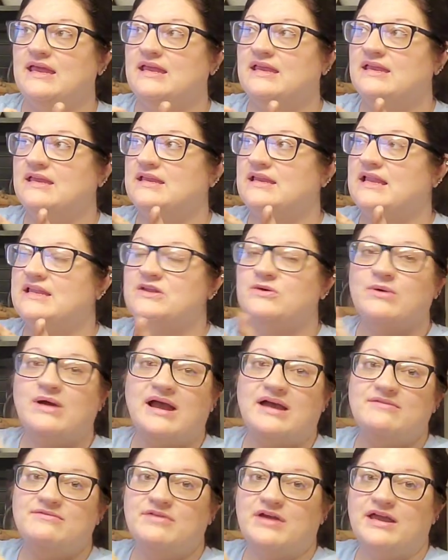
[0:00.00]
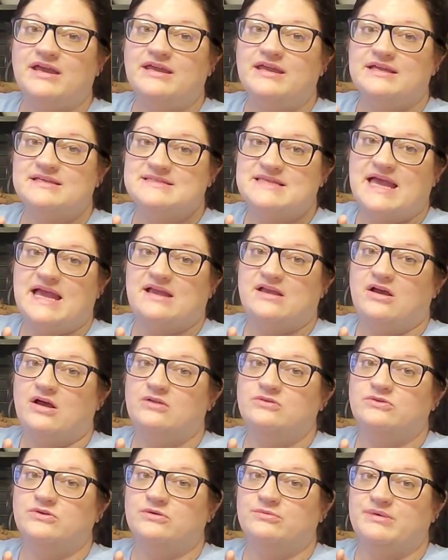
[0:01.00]
and I don't have a exact
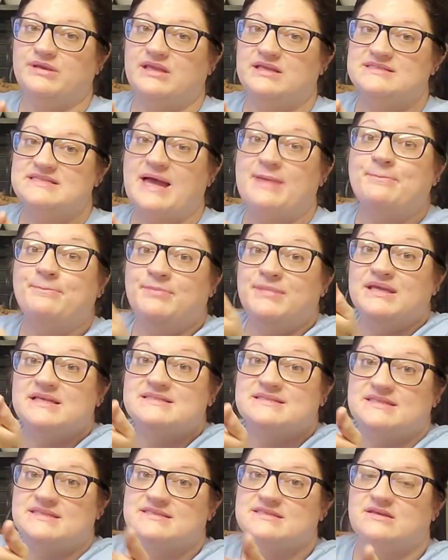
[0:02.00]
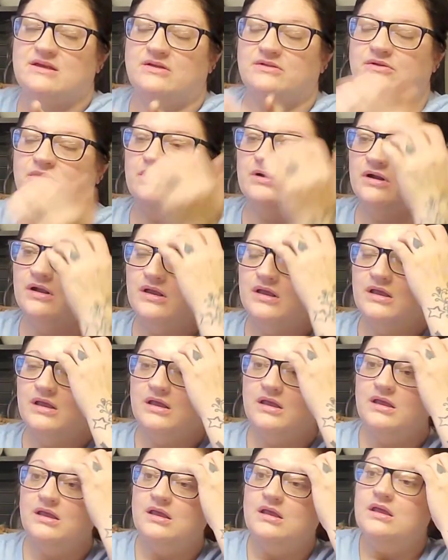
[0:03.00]
color because I mixed this color.
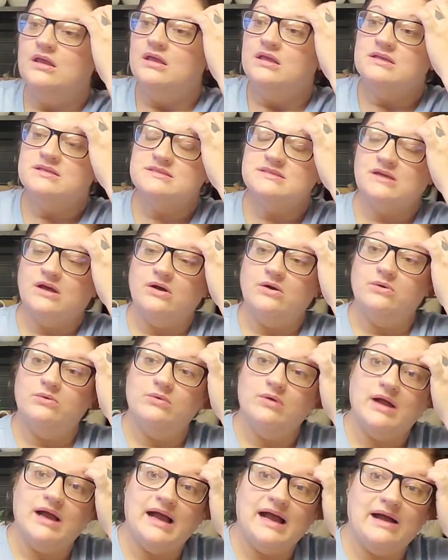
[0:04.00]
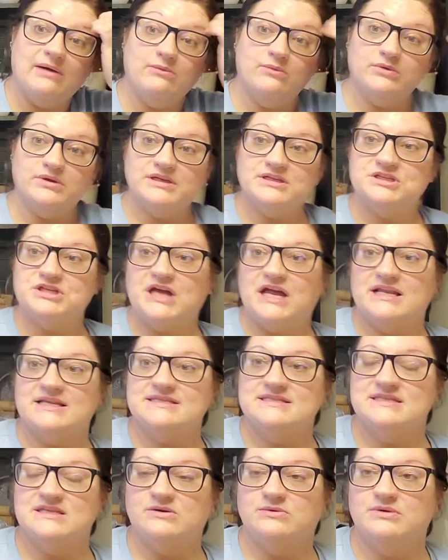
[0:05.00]
So I want to try
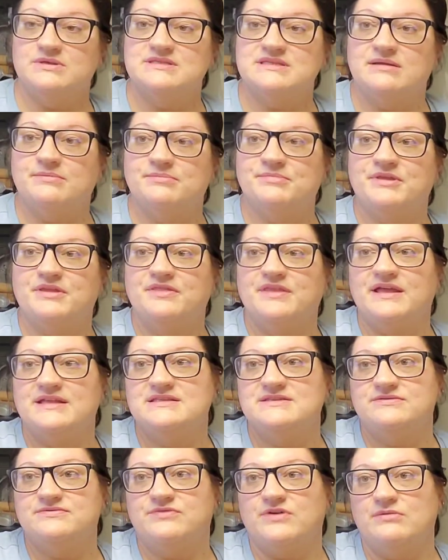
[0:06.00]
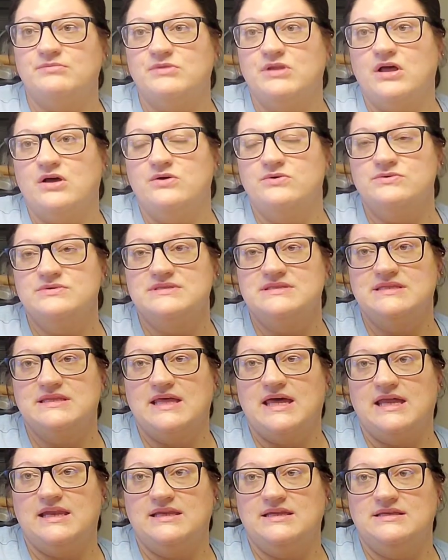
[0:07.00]
to stick with something that's from Lowe's
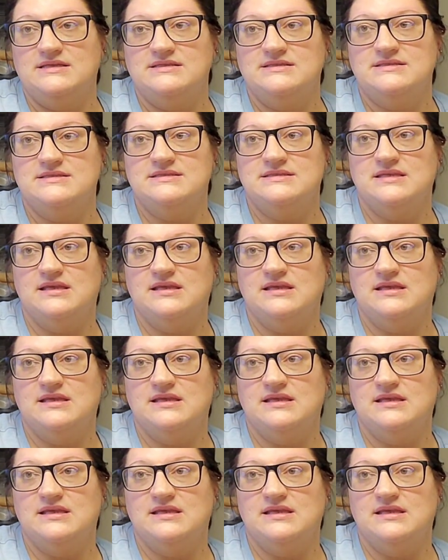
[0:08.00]
that is